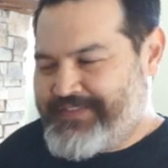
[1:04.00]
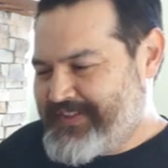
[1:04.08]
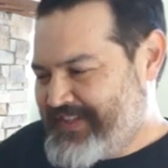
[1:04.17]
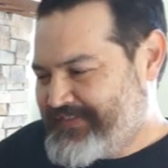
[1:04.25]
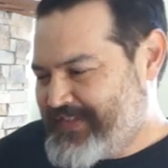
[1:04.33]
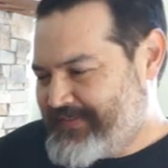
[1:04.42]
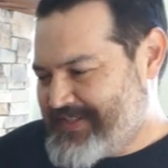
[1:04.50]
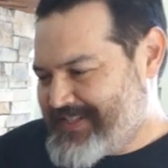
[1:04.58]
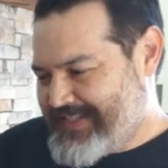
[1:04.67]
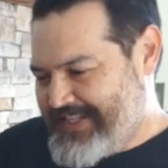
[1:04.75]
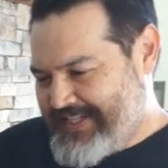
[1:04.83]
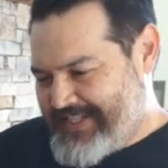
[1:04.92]
If you lift up
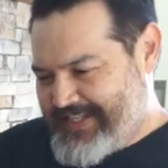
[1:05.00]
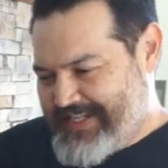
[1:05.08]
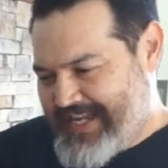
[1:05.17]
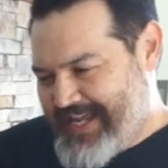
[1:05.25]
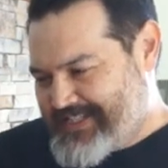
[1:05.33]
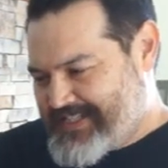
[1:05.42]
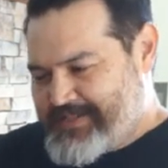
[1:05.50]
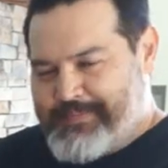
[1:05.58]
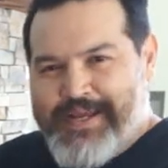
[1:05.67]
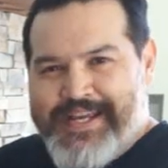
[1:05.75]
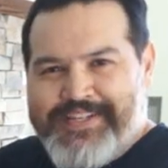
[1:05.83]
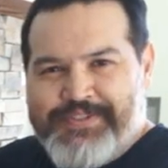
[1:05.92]
this lid, it has a
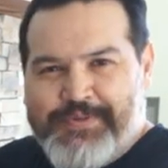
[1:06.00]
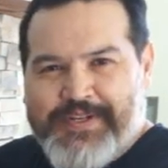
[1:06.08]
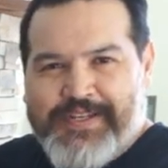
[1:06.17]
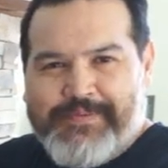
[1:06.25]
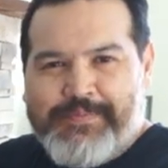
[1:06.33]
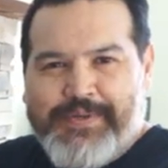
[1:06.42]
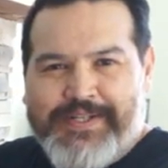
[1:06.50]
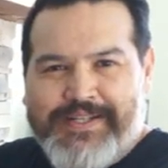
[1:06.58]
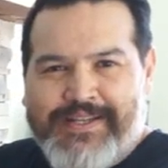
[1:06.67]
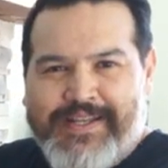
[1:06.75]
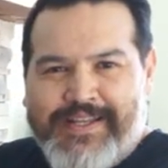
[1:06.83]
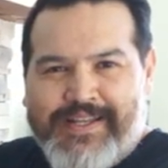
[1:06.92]
space where you can
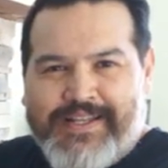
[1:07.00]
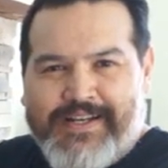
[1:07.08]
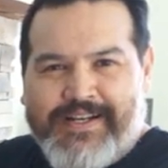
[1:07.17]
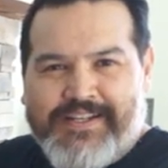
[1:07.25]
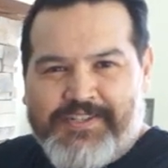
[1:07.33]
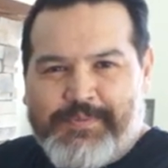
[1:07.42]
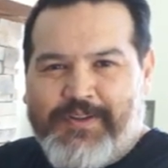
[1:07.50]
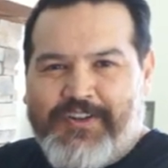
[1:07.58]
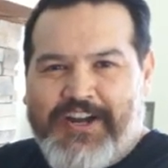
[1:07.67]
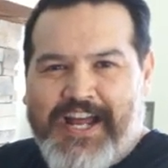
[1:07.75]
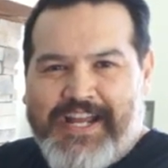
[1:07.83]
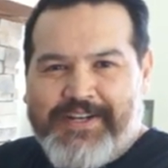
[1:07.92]
put uh,
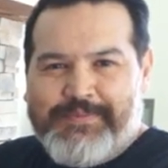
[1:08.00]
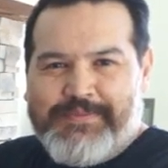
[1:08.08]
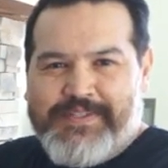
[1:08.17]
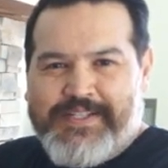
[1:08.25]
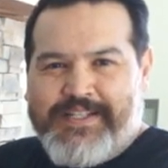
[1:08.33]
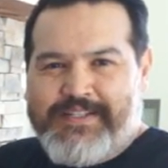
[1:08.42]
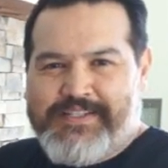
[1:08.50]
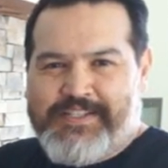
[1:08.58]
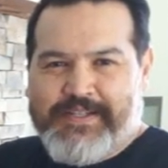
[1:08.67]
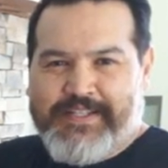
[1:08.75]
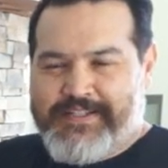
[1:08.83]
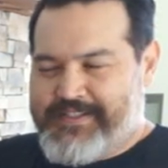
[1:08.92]
smaller items
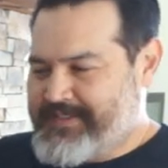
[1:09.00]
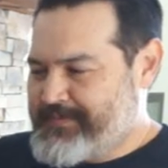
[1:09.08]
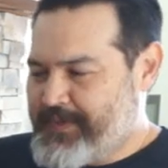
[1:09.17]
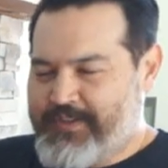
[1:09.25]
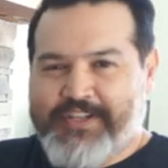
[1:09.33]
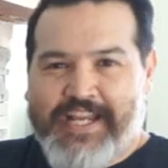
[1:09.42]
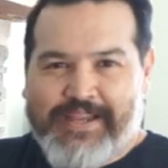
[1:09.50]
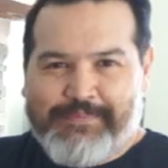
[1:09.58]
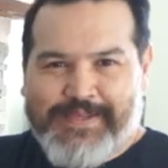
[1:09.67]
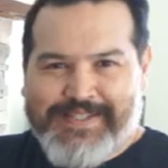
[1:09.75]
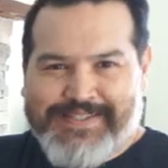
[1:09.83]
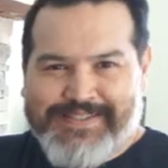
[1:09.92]
as, and smaller
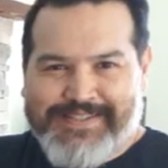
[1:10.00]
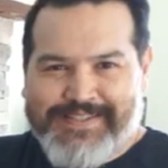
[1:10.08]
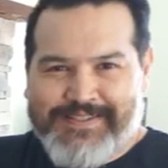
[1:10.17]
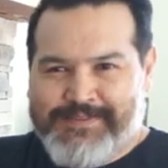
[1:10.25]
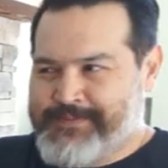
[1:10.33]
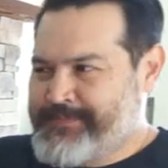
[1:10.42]
game pieces.